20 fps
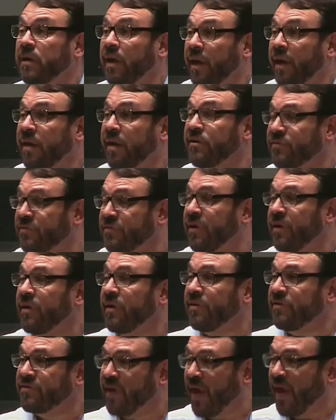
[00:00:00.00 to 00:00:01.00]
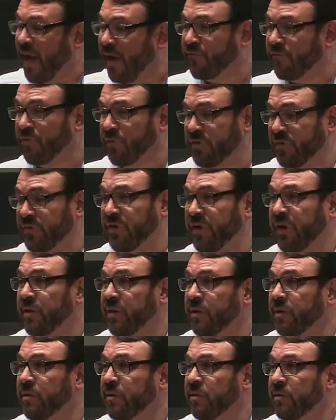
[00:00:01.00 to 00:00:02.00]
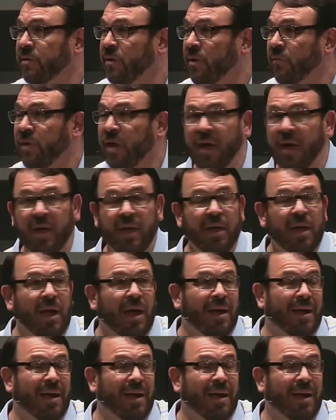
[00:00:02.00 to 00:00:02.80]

His sovereignty, okay?